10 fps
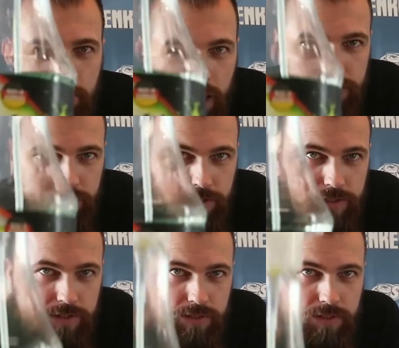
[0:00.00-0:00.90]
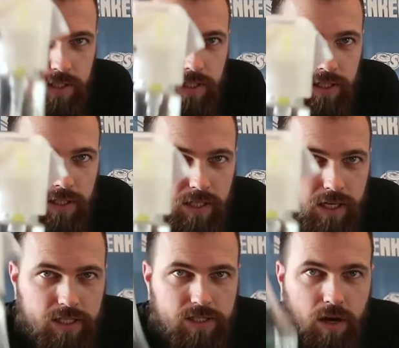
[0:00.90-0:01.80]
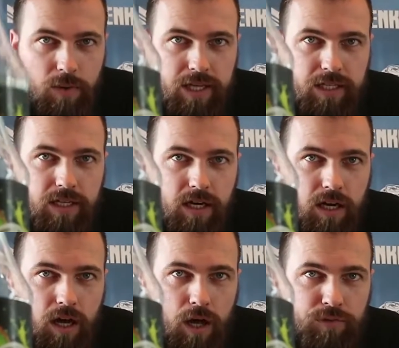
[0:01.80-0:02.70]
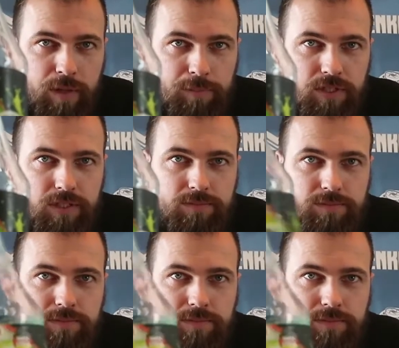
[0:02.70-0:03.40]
the bottle. It's already half empty.